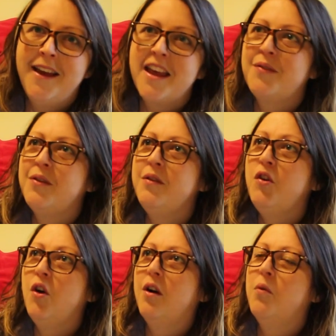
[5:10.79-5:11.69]
If you've
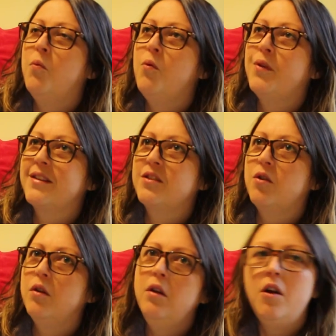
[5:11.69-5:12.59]
got a wall that's
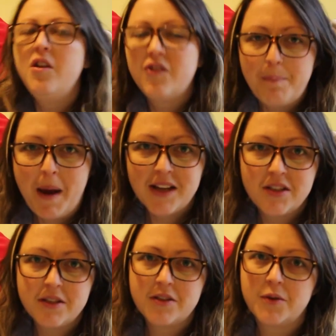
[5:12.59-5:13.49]
got loads of
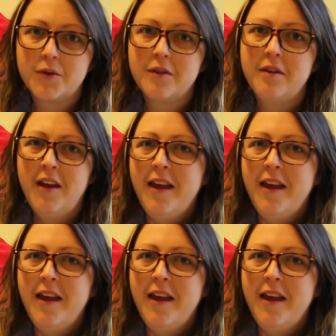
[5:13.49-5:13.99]
patterns on,